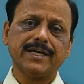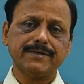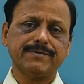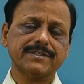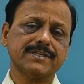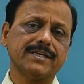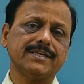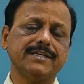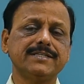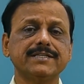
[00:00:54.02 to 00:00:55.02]
and functionally
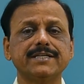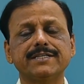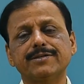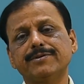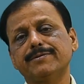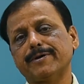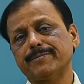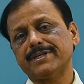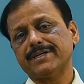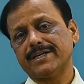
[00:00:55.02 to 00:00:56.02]
integrated with
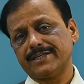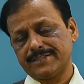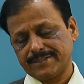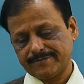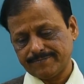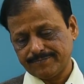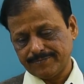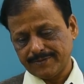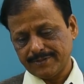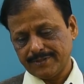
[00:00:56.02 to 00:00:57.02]
mammary glands.
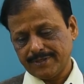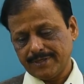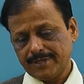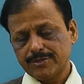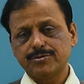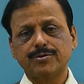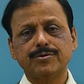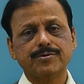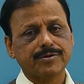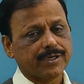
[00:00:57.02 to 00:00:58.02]

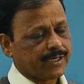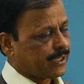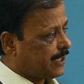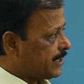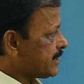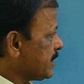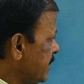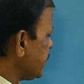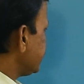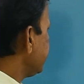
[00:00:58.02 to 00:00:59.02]
So let us
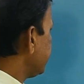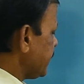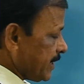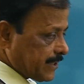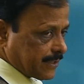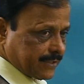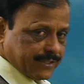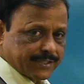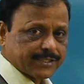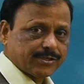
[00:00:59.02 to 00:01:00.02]
learn that
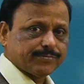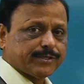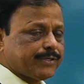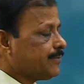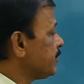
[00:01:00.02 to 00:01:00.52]
structure of the